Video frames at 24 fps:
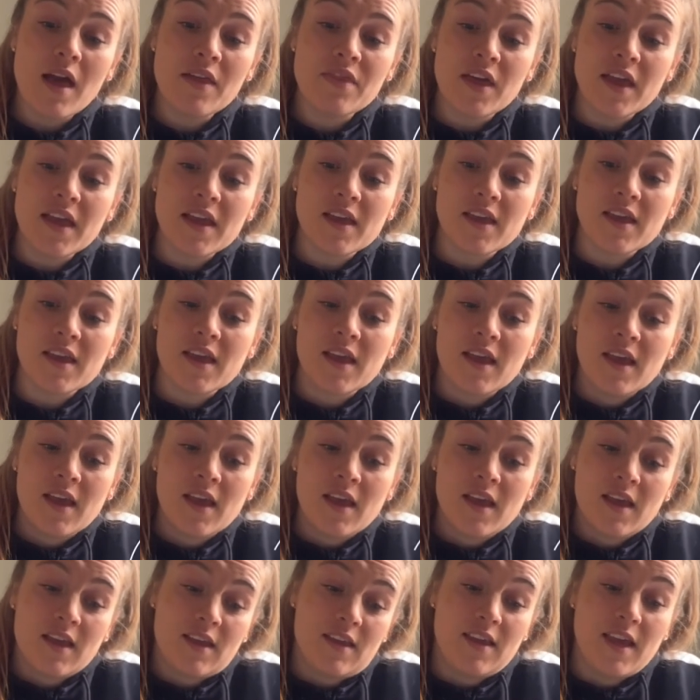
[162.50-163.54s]
I think,
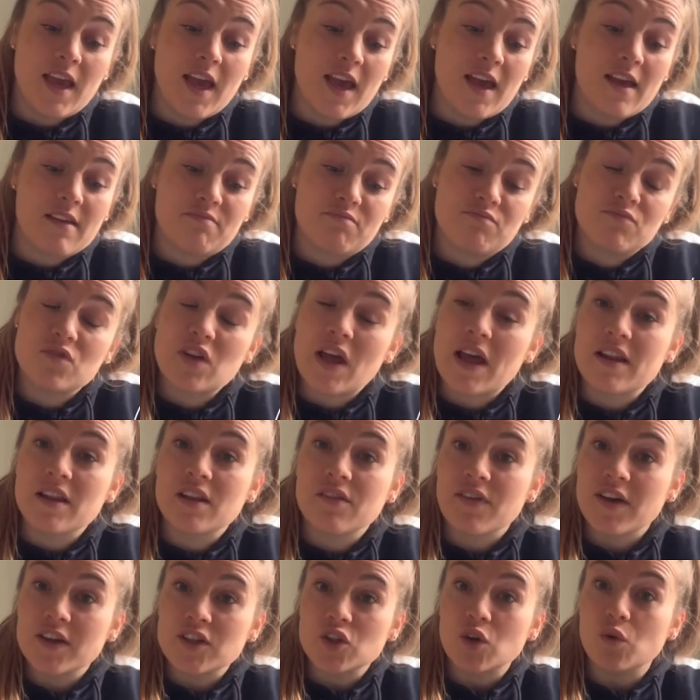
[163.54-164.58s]
yeah,
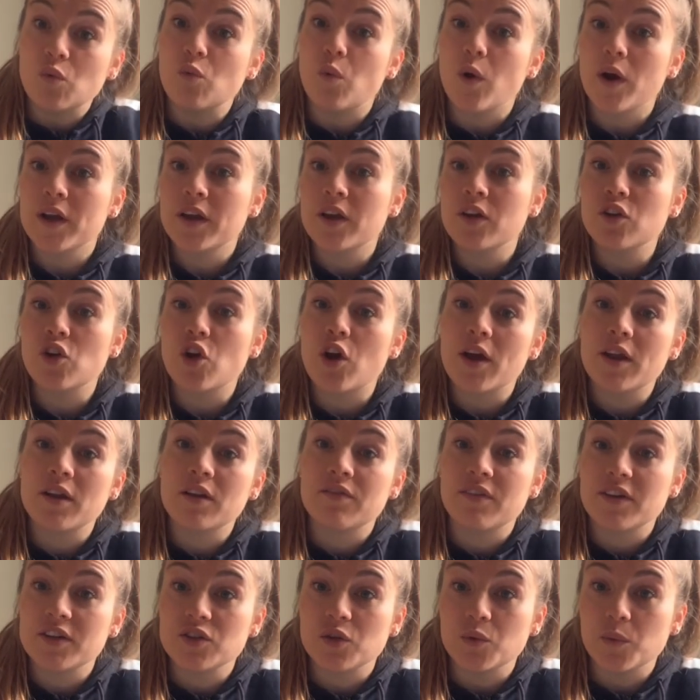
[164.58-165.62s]
individual working your
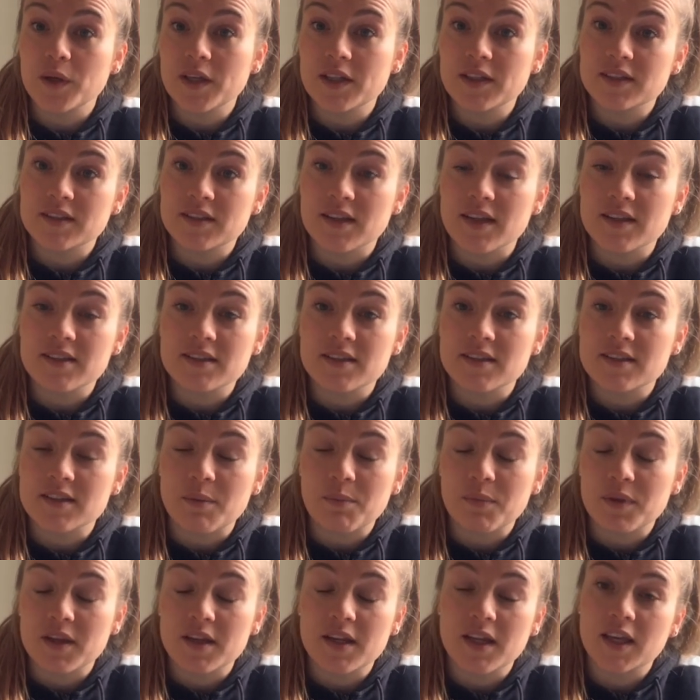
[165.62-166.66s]
individual weaknesses is
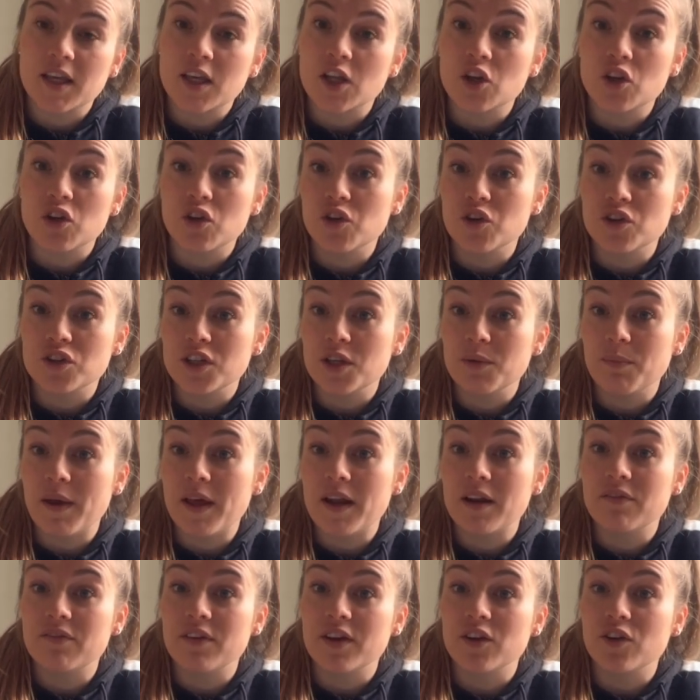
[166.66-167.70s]
something that can hugely
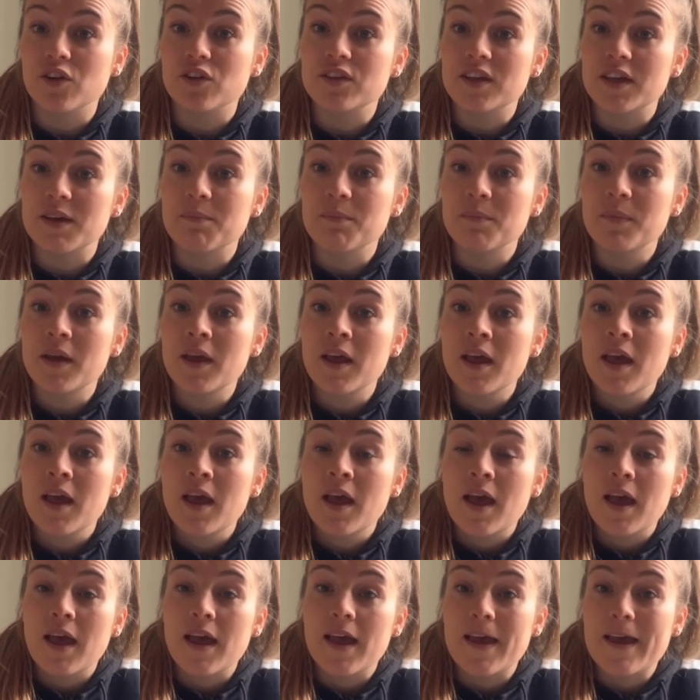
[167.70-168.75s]
benefit your team.
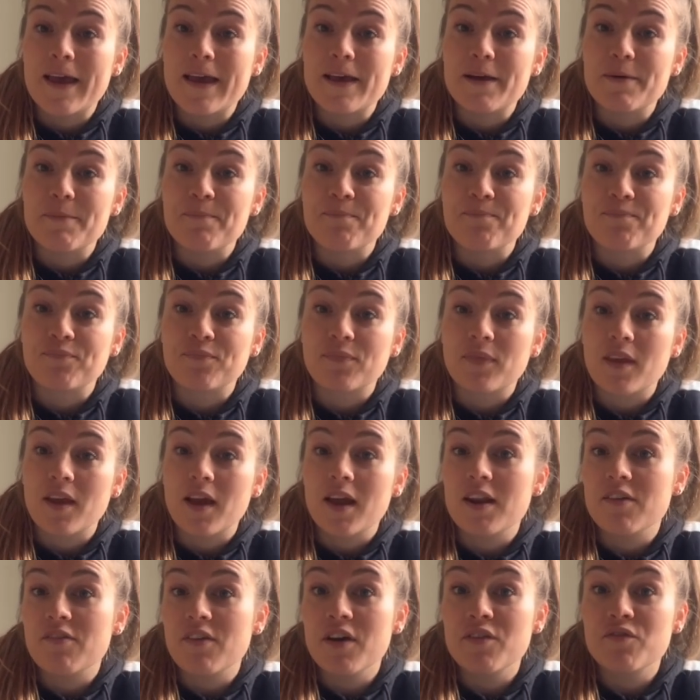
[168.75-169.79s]
Um,
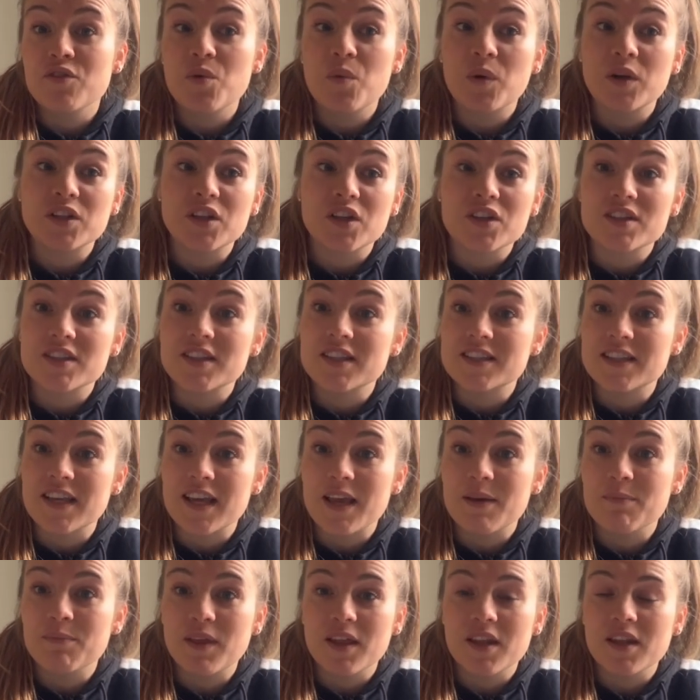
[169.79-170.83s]
and if everyone does the
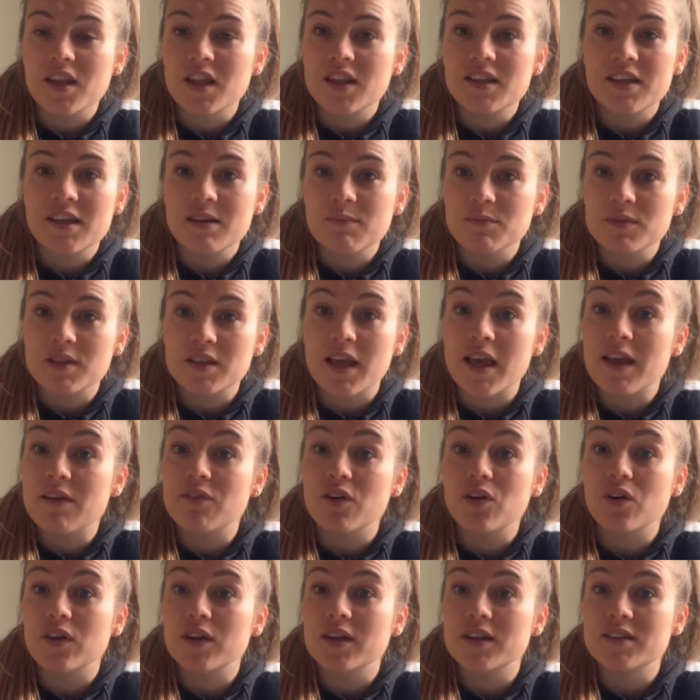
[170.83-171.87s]
same, then the team's
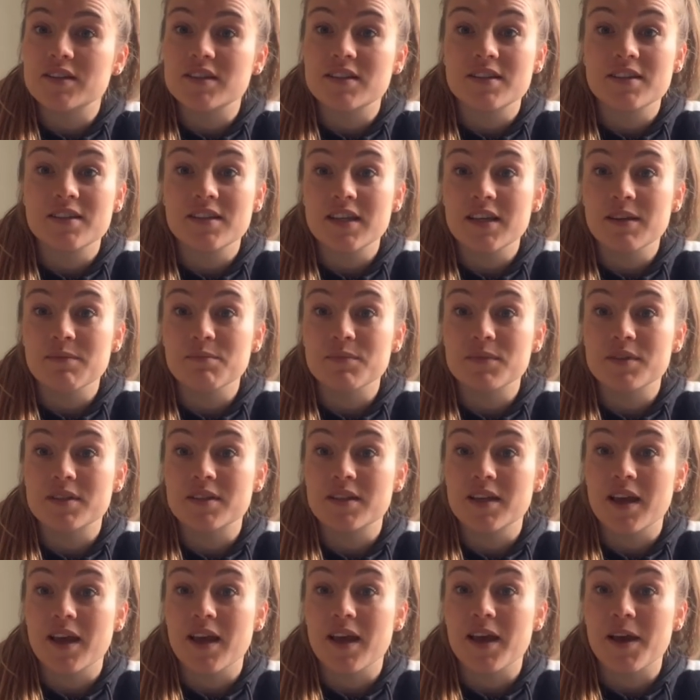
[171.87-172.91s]
level and the
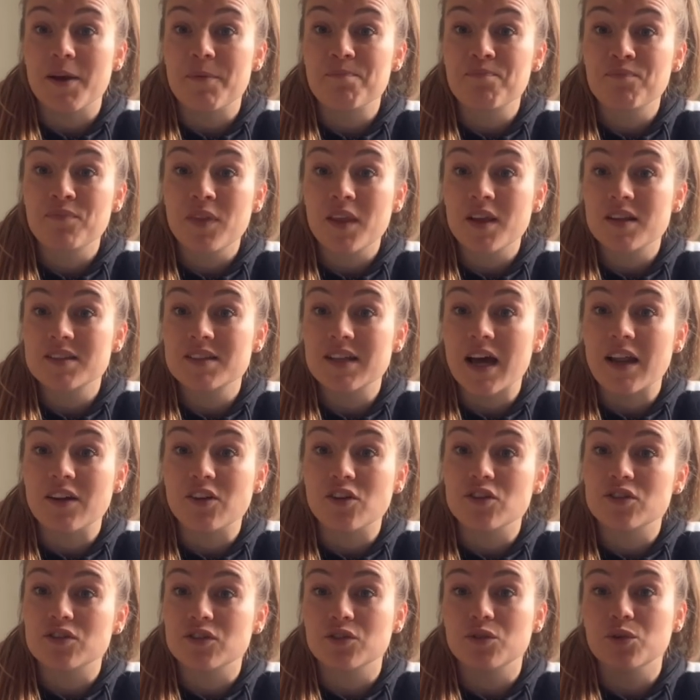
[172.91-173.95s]
team's uh,
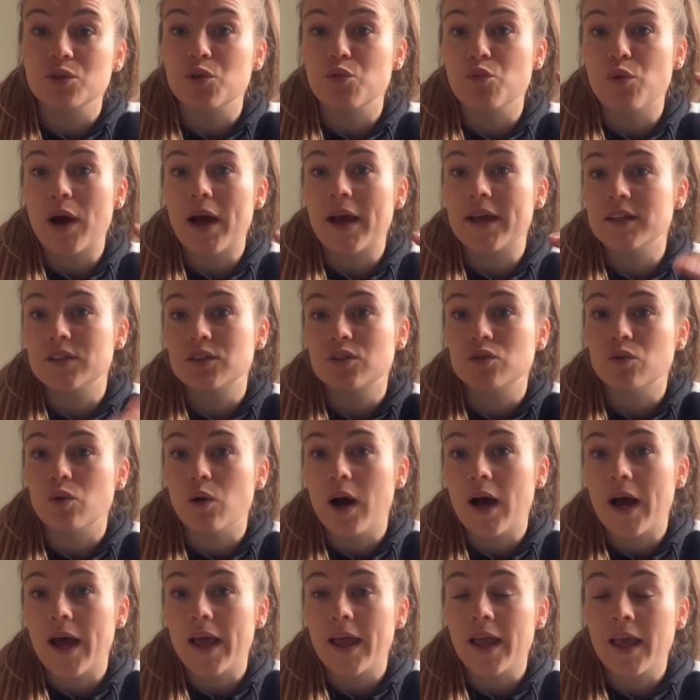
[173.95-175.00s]
standards are going to rise
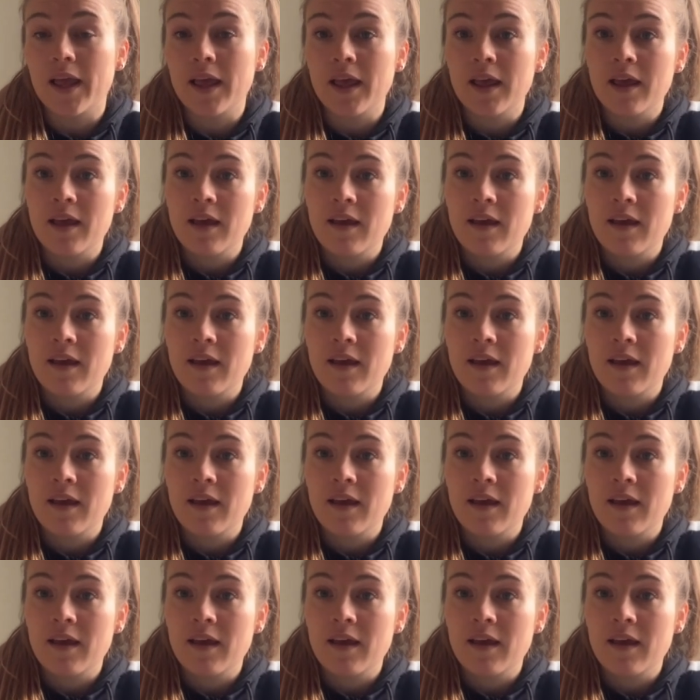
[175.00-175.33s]
so high.